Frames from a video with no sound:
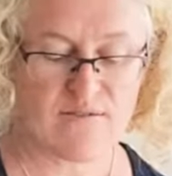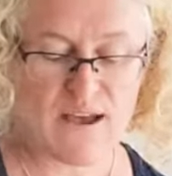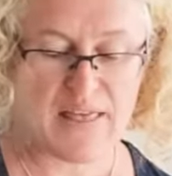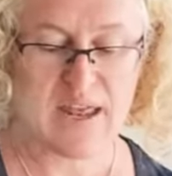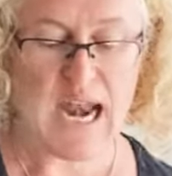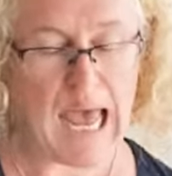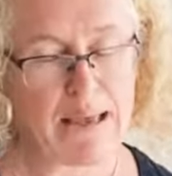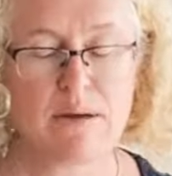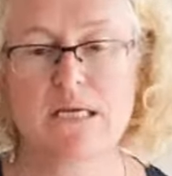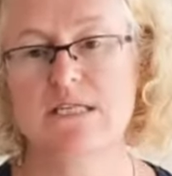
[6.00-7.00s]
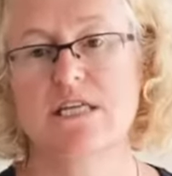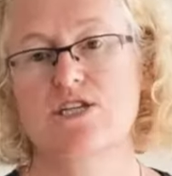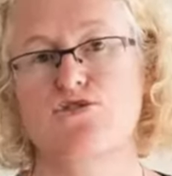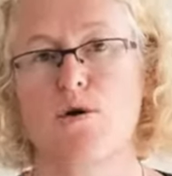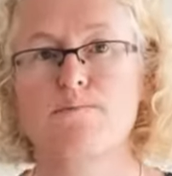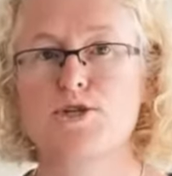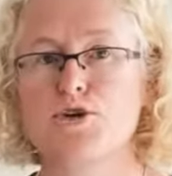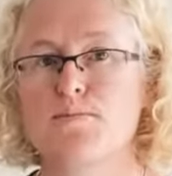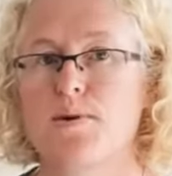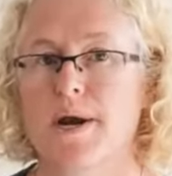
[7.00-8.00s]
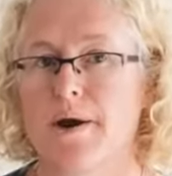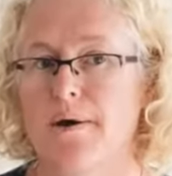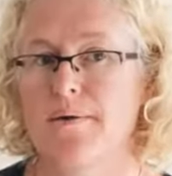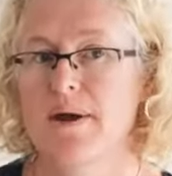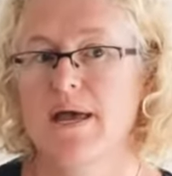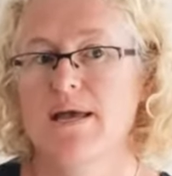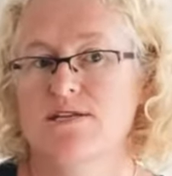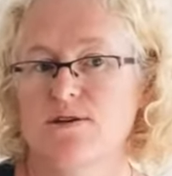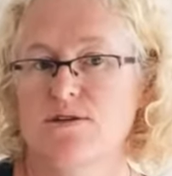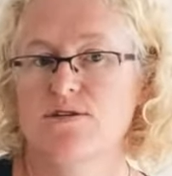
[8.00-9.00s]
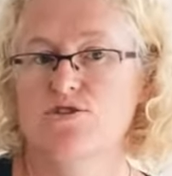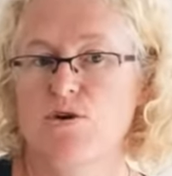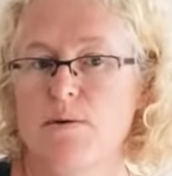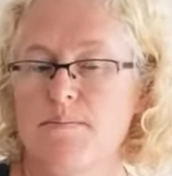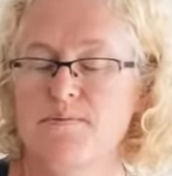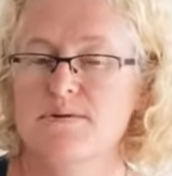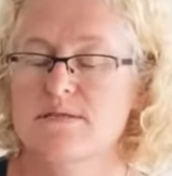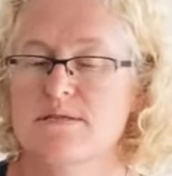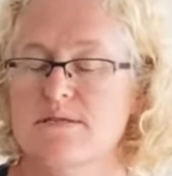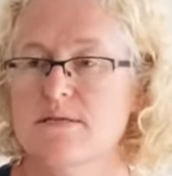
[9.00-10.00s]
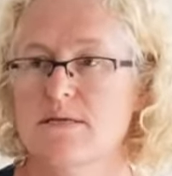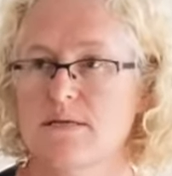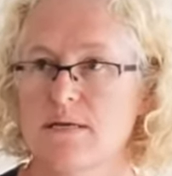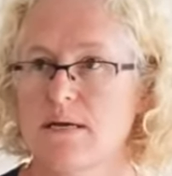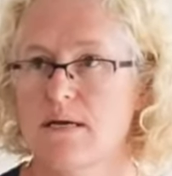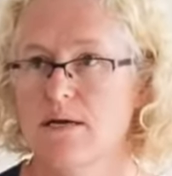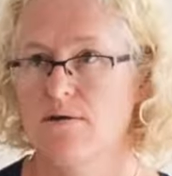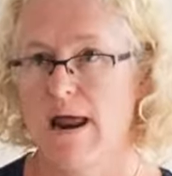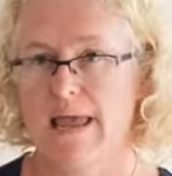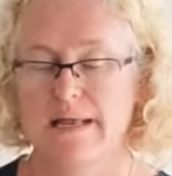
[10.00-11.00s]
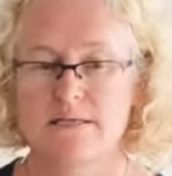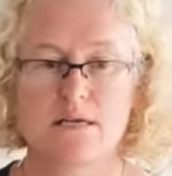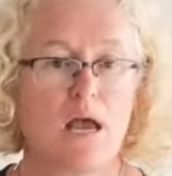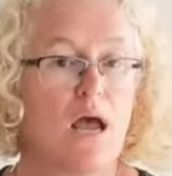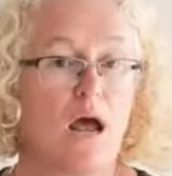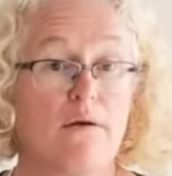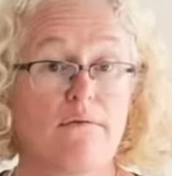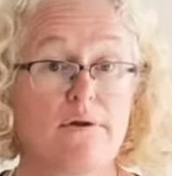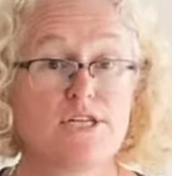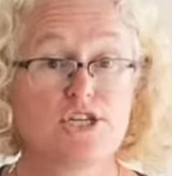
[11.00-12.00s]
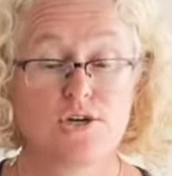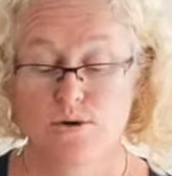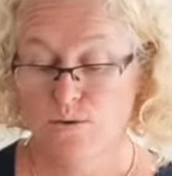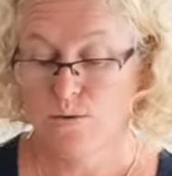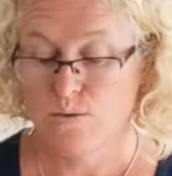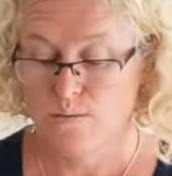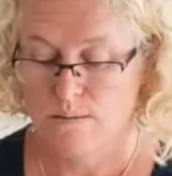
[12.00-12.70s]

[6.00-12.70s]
of other name is the Drop 2.0. So the Drop was Crane's original